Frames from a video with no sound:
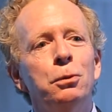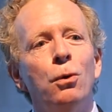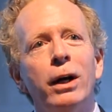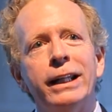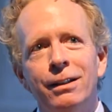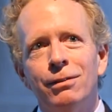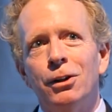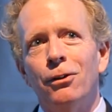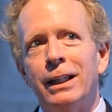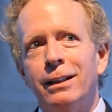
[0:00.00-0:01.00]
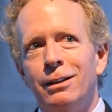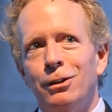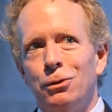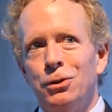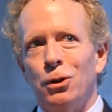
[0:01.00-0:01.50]
want even though they didn't
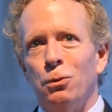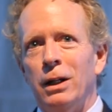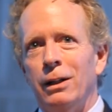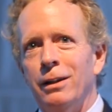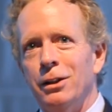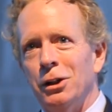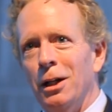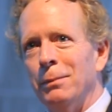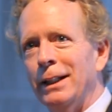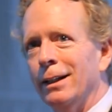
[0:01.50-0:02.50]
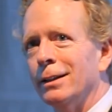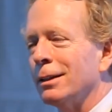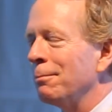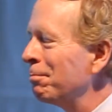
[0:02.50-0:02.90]
do so well on the job test?